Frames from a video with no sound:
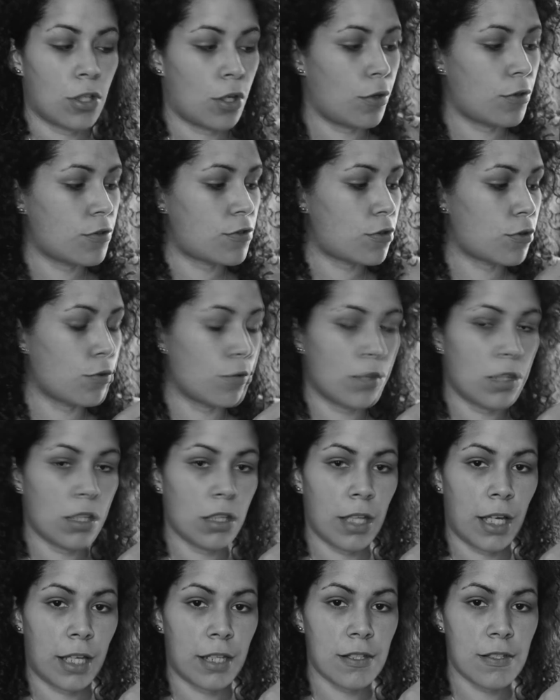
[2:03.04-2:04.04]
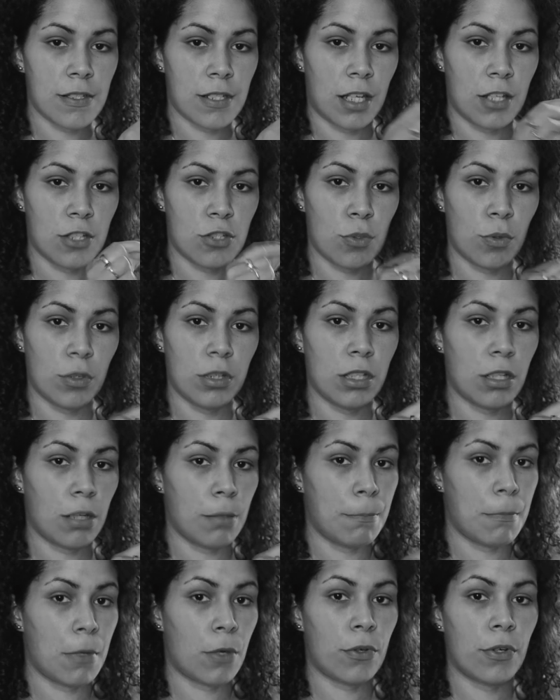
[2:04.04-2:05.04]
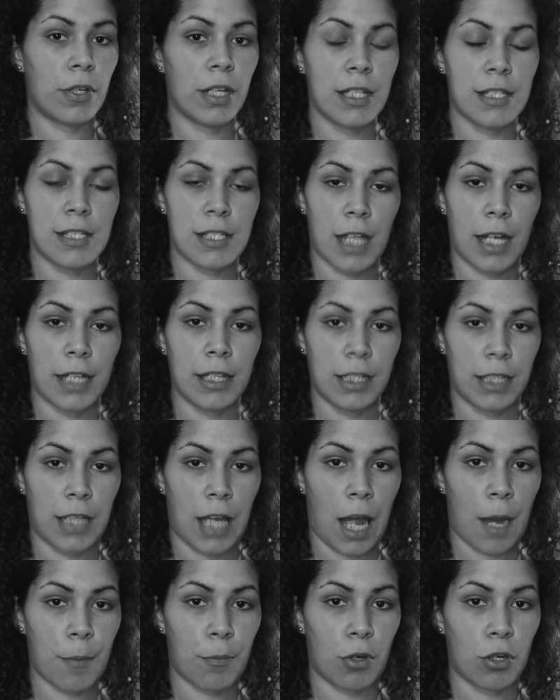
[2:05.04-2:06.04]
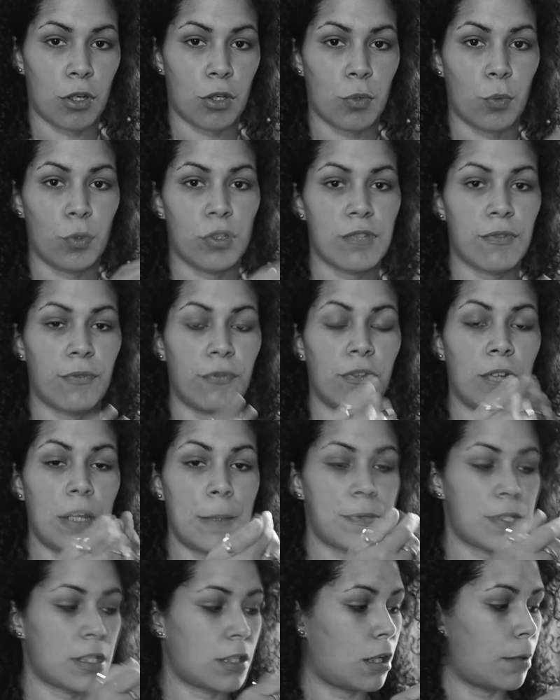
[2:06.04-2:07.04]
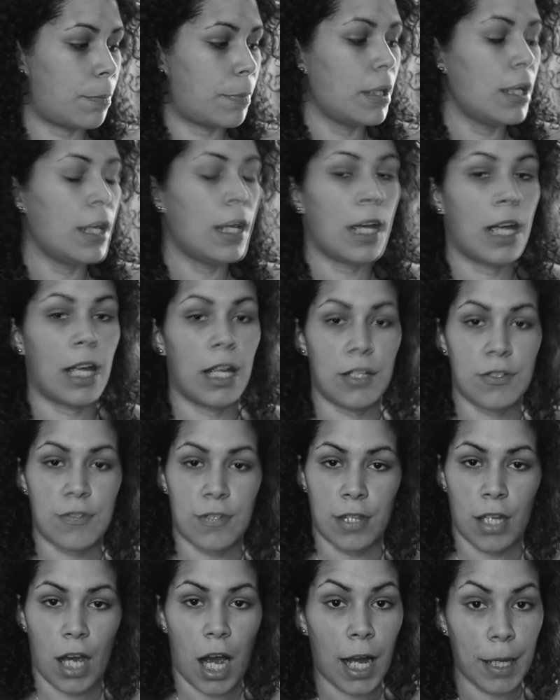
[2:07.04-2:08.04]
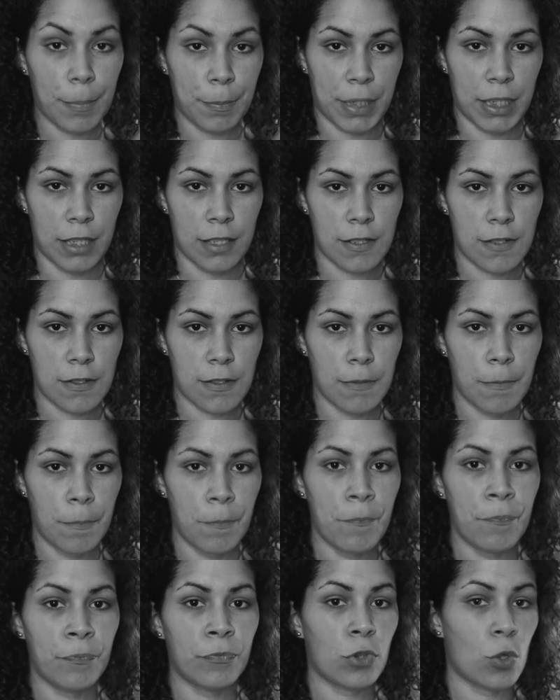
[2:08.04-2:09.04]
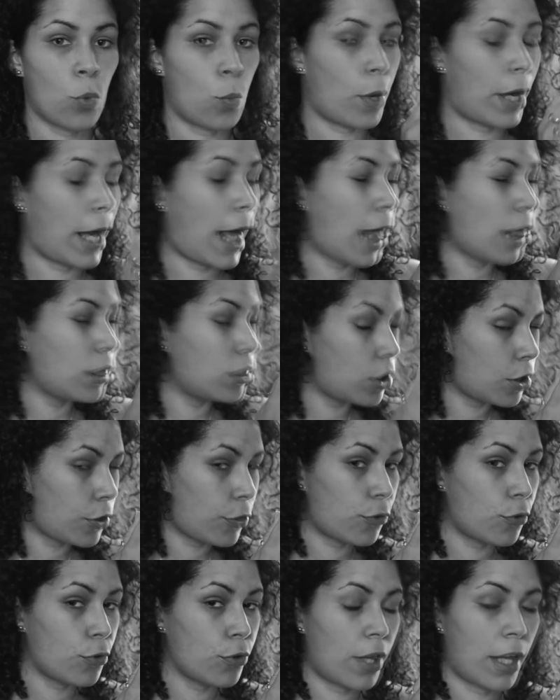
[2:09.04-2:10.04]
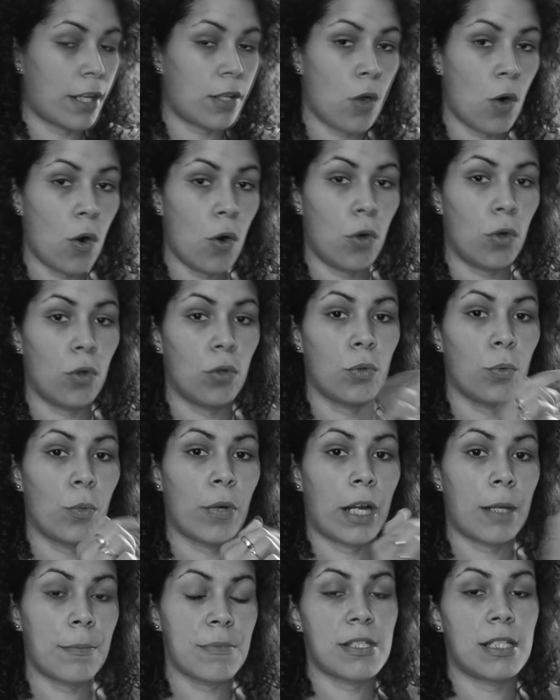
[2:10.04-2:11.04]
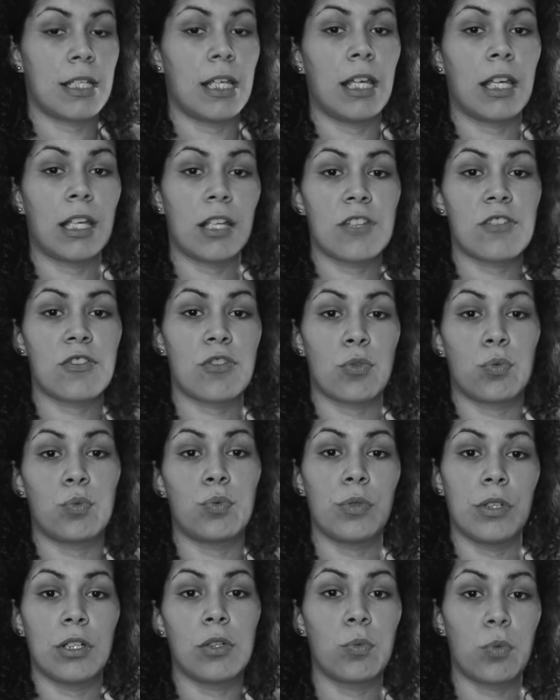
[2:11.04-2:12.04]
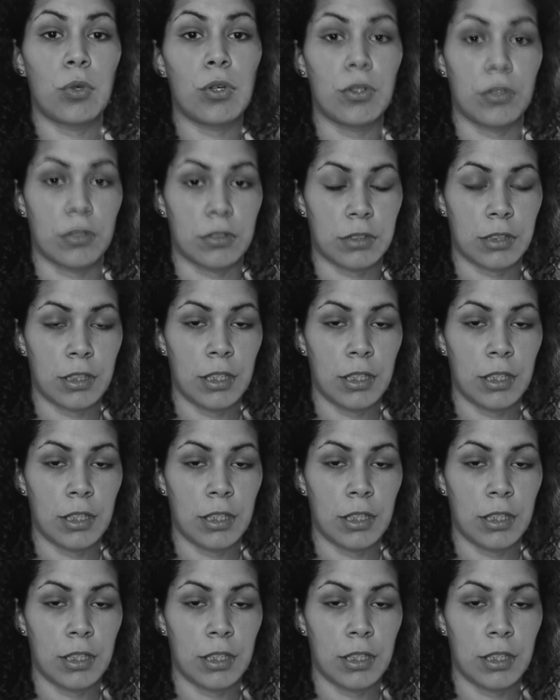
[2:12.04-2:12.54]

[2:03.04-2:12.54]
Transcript: goes through the lens into a little mirror inside the camera, which flips it up into the eyepiece. When I look through that hole, what I'm seeing is the real world.